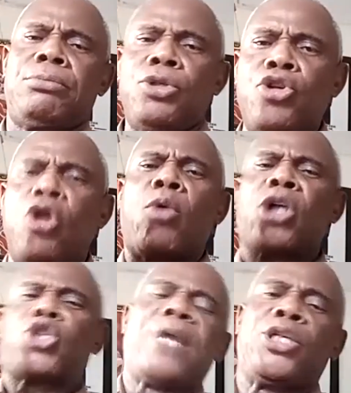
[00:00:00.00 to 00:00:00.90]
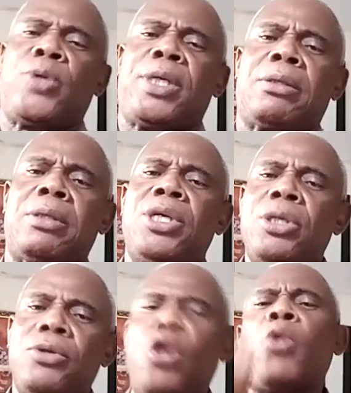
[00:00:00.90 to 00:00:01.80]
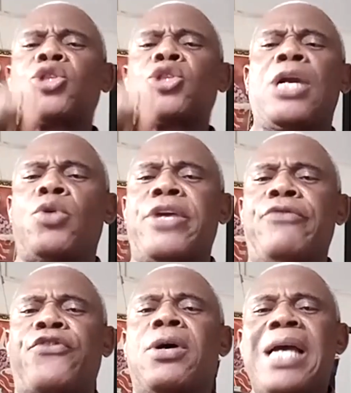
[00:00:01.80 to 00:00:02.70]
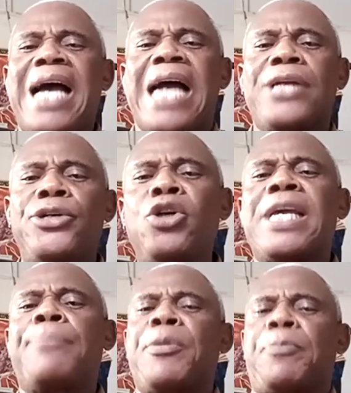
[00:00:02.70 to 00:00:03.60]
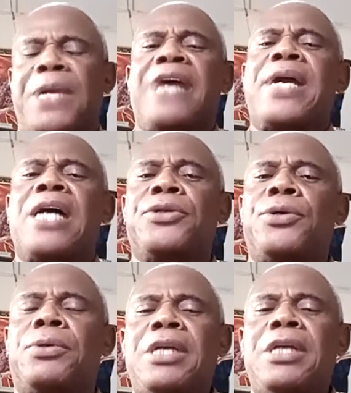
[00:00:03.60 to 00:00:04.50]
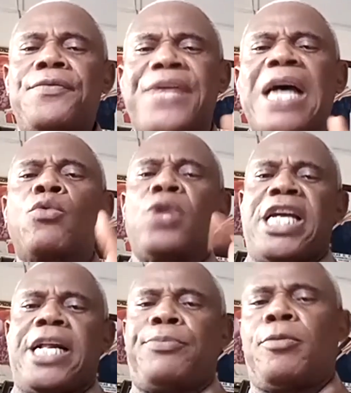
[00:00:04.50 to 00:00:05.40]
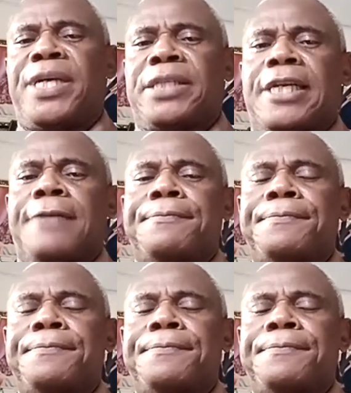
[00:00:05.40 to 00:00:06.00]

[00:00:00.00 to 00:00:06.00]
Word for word: know what you are doing, mm-hmm. know what you are looking for, and know the people around you. That will help you better.